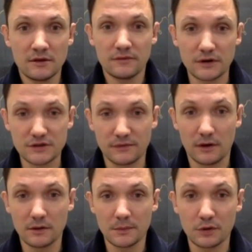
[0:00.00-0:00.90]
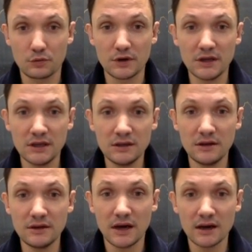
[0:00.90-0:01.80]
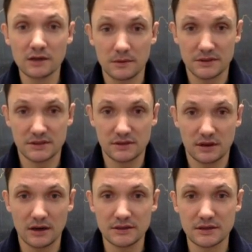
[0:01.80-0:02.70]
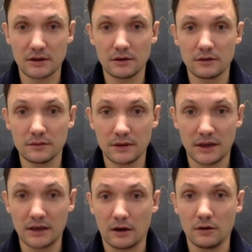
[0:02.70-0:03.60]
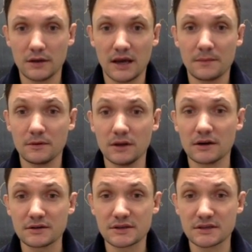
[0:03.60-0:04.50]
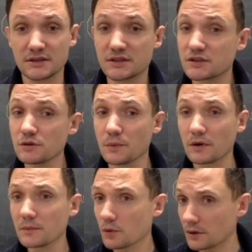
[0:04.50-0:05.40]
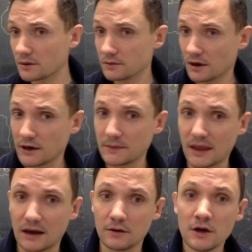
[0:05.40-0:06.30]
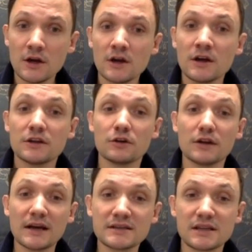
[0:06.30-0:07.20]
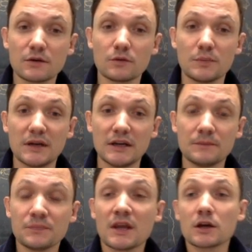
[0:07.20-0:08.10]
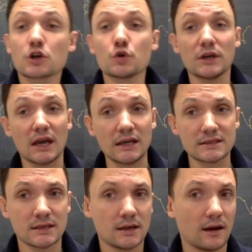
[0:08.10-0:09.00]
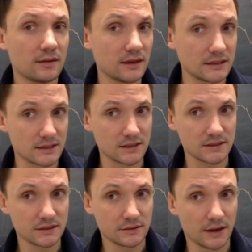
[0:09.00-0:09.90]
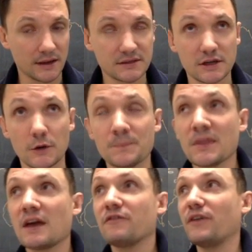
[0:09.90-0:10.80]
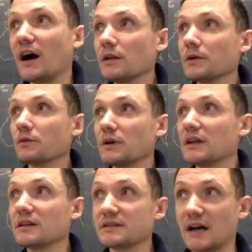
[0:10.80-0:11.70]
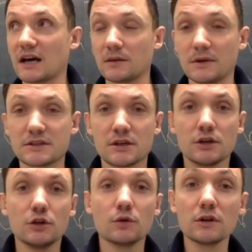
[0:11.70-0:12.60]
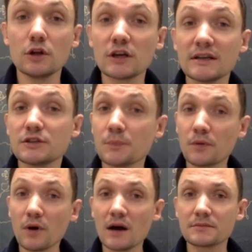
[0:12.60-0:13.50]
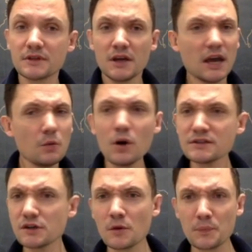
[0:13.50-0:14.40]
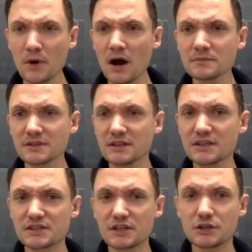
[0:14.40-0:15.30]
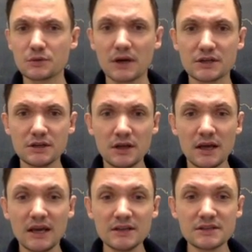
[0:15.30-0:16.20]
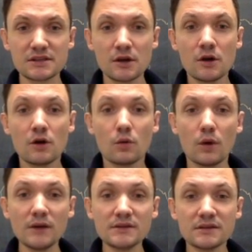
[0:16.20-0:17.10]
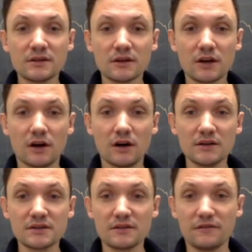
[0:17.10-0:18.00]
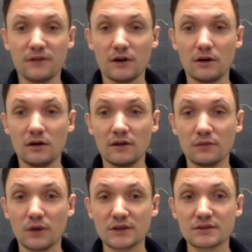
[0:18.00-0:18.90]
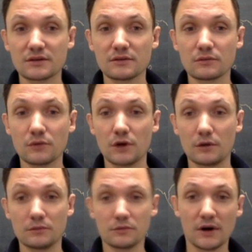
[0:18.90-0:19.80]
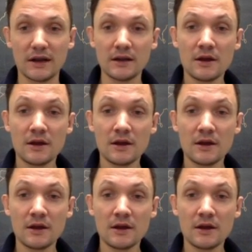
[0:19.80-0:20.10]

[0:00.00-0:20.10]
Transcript: First of all, I'm going to put read the documents. All right, so in all capital letters because it's super important. All right, now your next thing would be create a thesis, right? So following reading the documents, you would look at your prompt. And what's our prompt in this situation? It's what caused the fall of Western Rome, right?